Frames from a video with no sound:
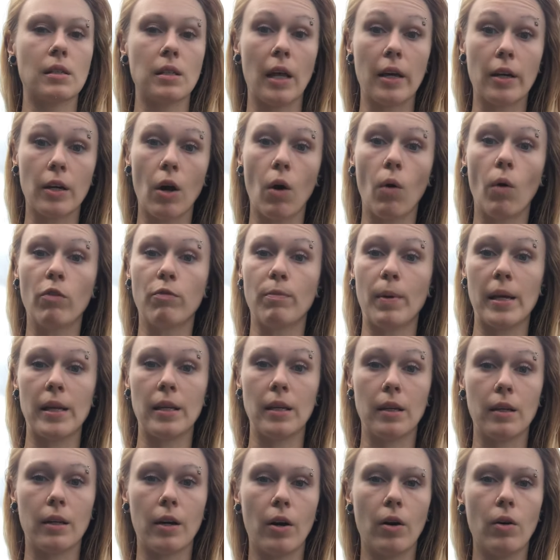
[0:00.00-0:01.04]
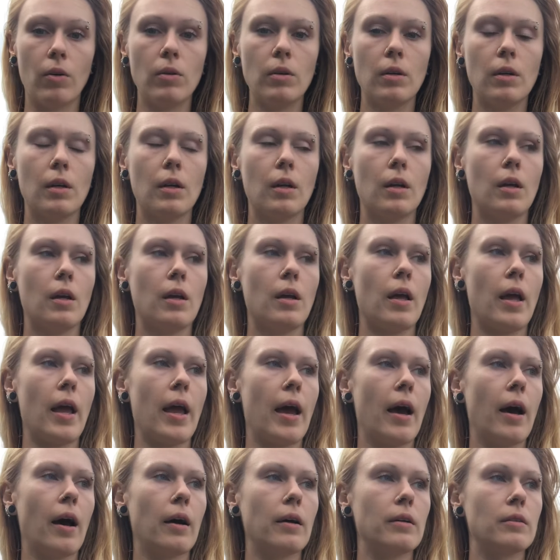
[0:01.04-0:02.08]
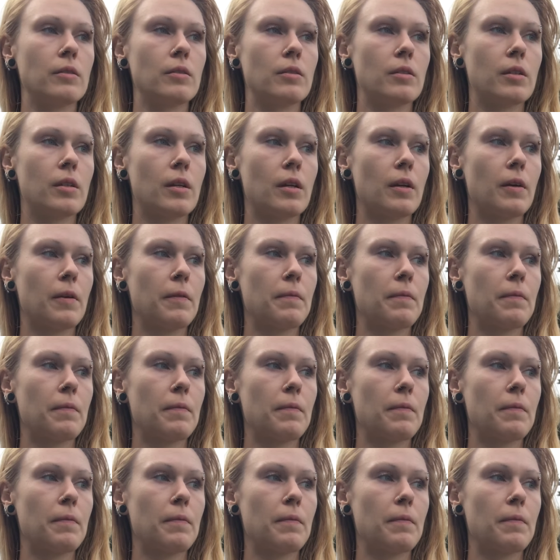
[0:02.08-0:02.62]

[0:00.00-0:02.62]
let go of my ego, and